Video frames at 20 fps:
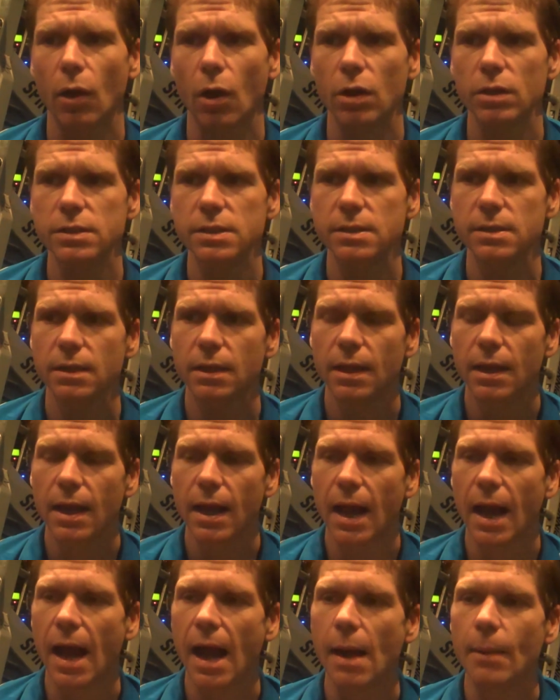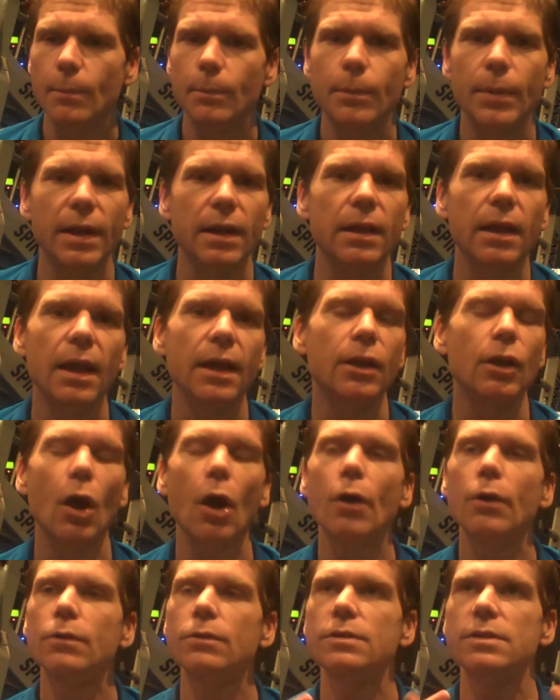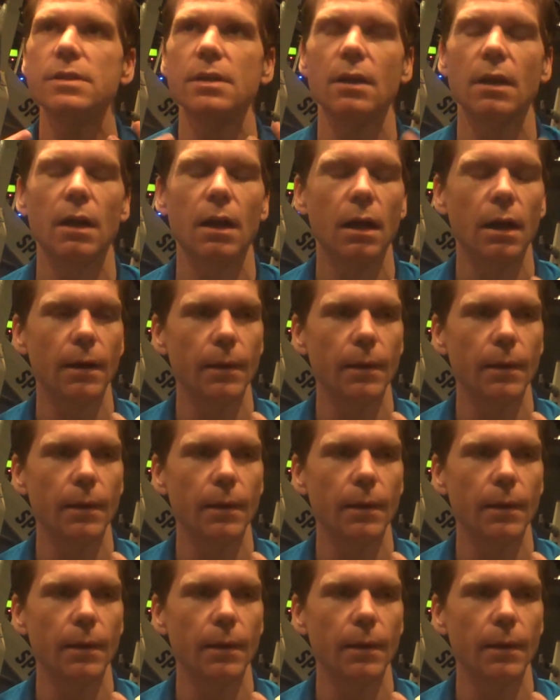loss, but it goes